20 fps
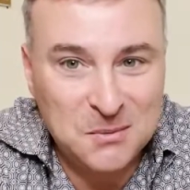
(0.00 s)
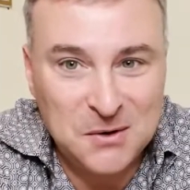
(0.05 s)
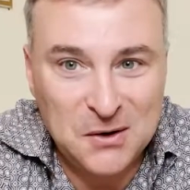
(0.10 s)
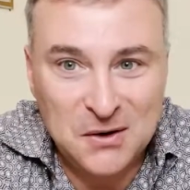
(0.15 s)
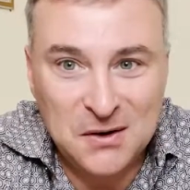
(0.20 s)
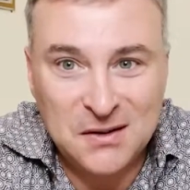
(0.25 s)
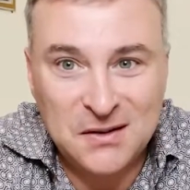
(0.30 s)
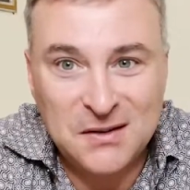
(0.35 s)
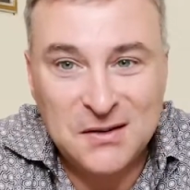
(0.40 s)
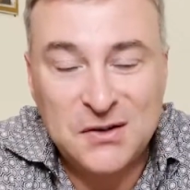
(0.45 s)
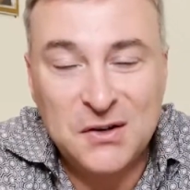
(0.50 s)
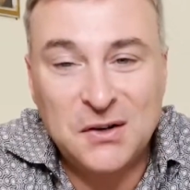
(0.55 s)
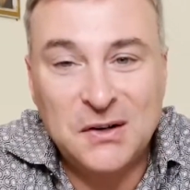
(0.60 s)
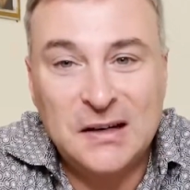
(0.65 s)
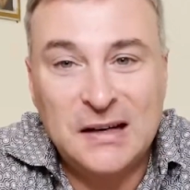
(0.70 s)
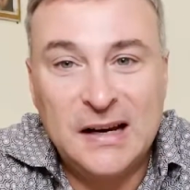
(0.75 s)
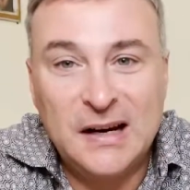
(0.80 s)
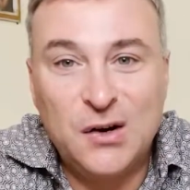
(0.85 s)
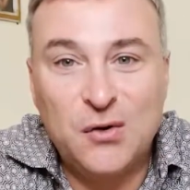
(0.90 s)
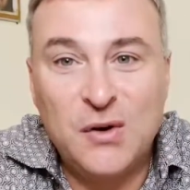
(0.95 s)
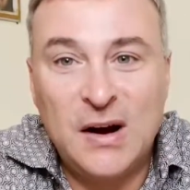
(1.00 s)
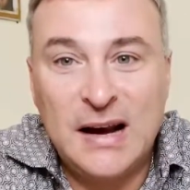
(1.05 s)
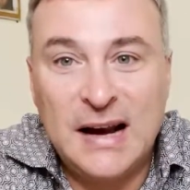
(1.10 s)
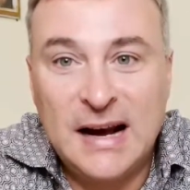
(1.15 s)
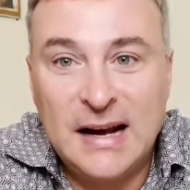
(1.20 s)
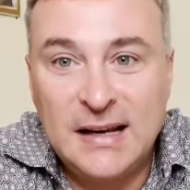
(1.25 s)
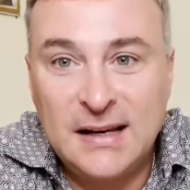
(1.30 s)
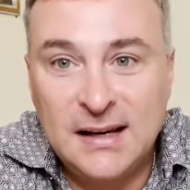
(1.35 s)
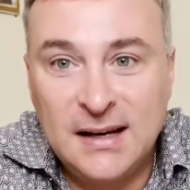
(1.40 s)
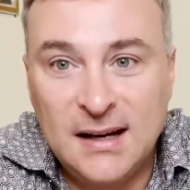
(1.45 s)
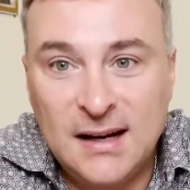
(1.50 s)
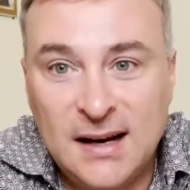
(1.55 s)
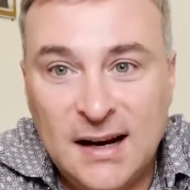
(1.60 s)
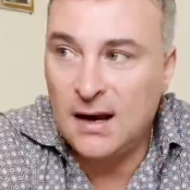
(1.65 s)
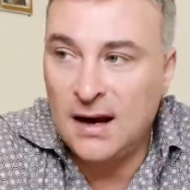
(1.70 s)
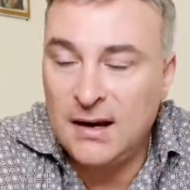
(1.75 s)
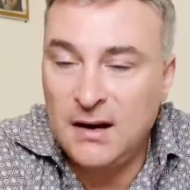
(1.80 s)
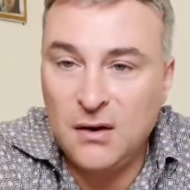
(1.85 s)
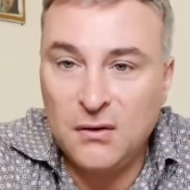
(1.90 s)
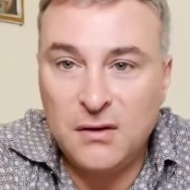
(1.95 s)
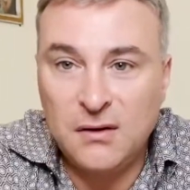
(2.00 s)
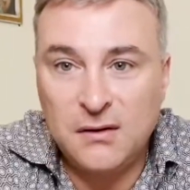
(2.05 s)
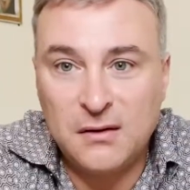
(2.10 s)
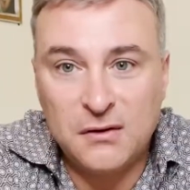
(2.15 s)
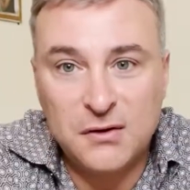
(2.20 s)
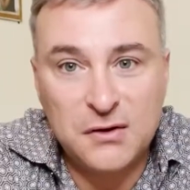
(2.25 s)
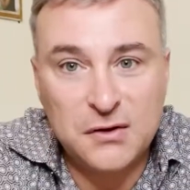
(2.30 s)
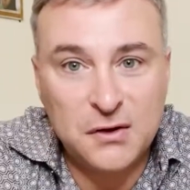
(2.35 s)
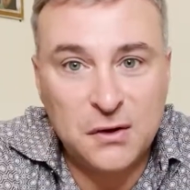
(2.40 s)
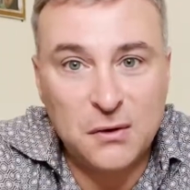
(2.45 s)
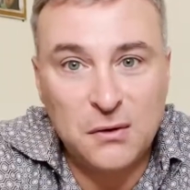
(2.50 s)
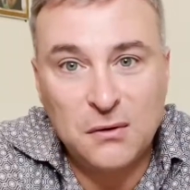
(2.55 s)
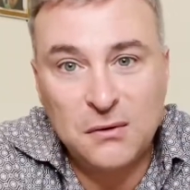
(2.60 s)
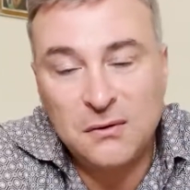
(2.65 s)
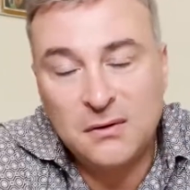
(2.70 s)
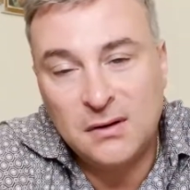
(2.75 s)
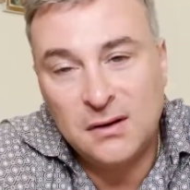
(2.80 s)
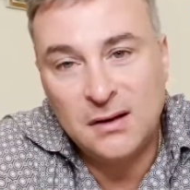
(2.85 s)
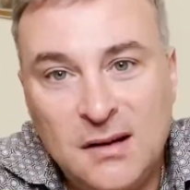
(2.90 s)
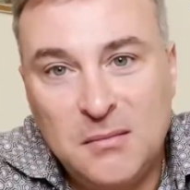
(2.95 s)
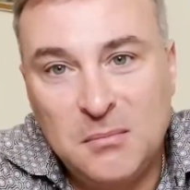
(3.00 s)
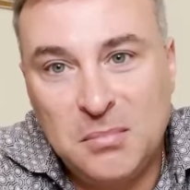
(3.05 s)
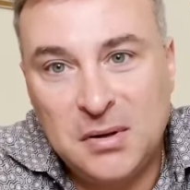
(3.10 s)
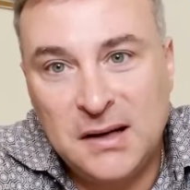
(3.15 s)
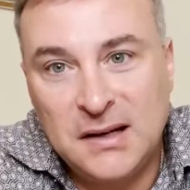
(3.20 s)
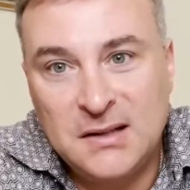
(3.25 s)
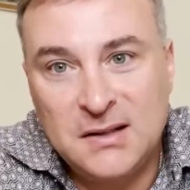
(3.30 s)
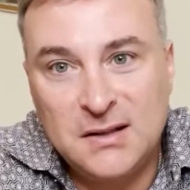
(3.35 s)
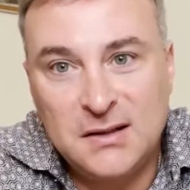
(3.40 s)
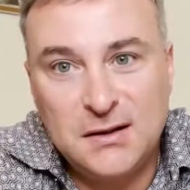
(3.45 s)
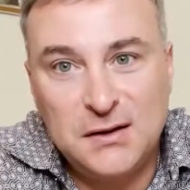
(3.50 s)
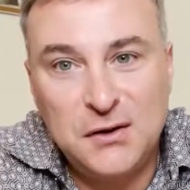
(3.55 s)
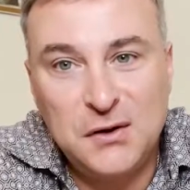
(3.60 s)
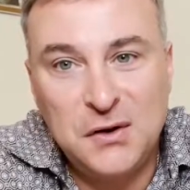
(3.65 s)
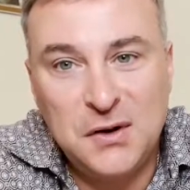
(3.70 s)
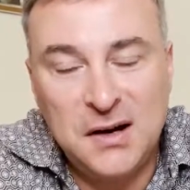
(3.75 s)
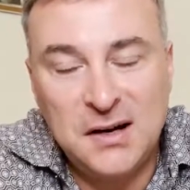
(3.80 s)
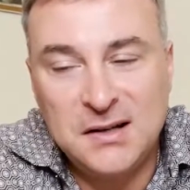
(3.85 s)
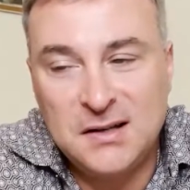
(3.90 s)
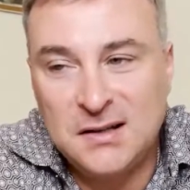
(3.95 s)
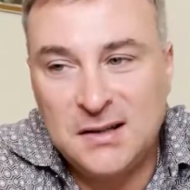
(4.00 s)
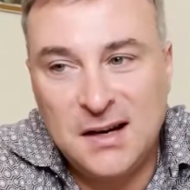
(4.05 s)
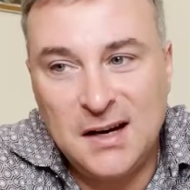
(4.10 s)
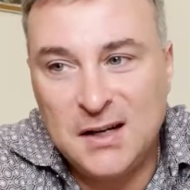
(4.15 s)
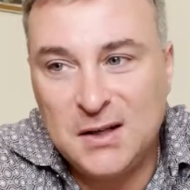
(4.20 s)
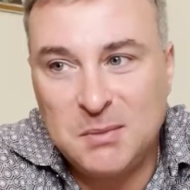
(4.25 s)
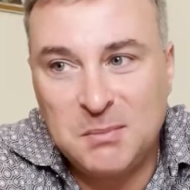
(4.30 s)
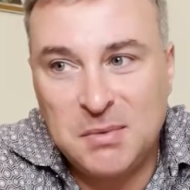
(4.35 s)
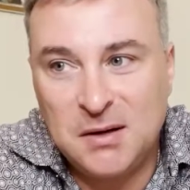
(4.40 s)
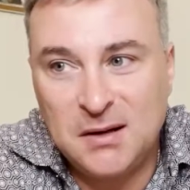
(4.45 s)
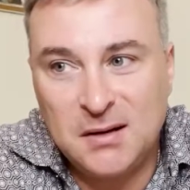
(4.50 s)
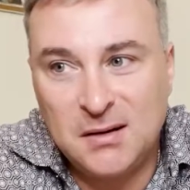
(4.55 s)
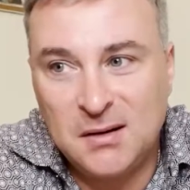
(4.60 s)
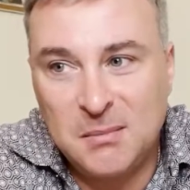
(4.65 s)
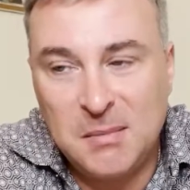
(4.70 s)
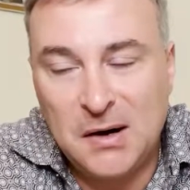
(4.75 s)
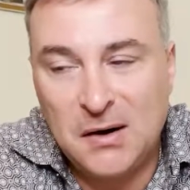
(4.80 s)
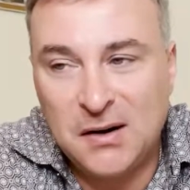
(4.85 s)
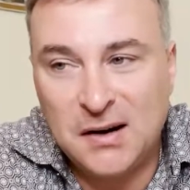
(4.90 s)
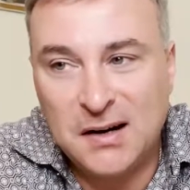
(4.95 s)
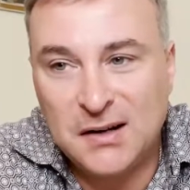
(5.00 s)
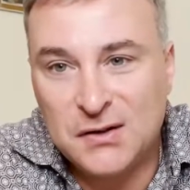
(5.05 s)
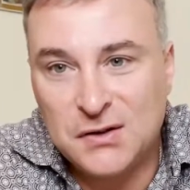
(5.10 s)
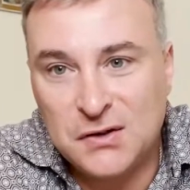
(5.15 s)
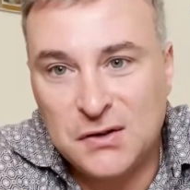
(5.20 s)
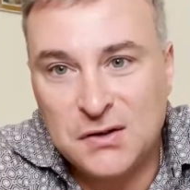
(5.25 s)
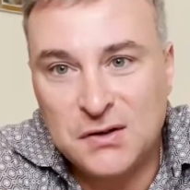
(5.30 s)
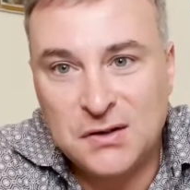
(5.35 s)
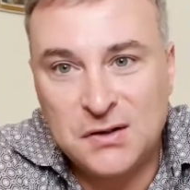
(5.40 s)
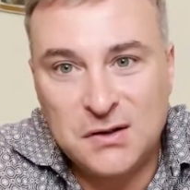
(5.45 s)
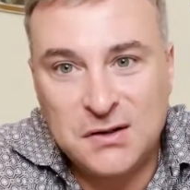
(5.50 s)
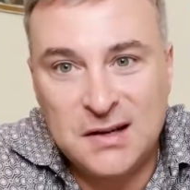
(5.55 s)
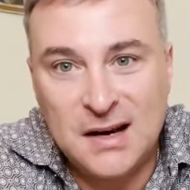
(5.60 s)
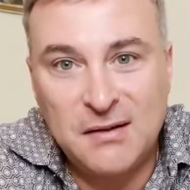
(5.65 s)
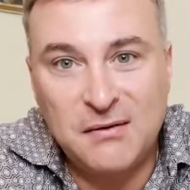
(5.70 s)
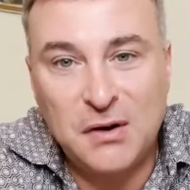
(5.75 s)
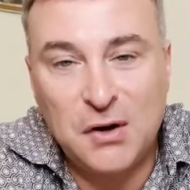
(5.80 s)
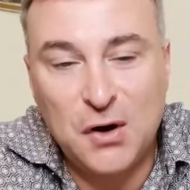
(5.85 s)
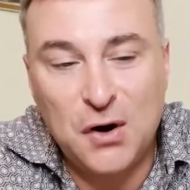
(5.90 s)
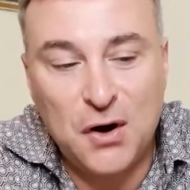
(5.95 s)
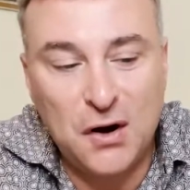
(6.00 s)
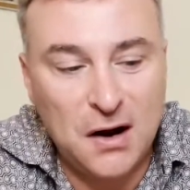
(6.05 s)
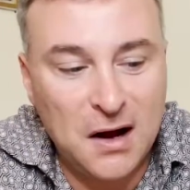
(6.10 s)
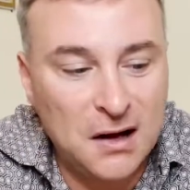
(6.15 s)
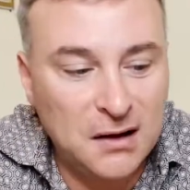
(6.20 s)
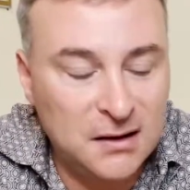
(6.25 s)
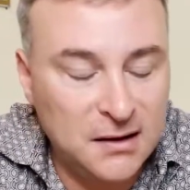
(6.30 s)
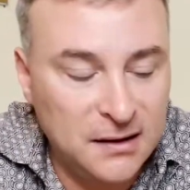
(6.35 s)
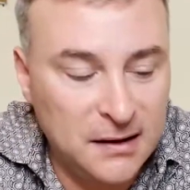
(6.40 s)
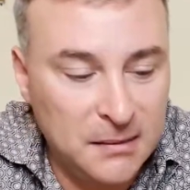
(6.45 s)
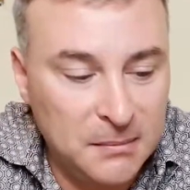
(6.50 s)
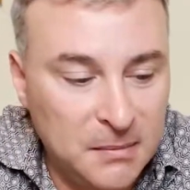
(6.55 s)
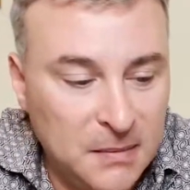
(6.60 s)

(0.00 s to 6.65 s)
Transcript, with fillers: They're certainly a great idea. And I know that they're sold in places in the United States, but Americans just, just haven't caught on to them.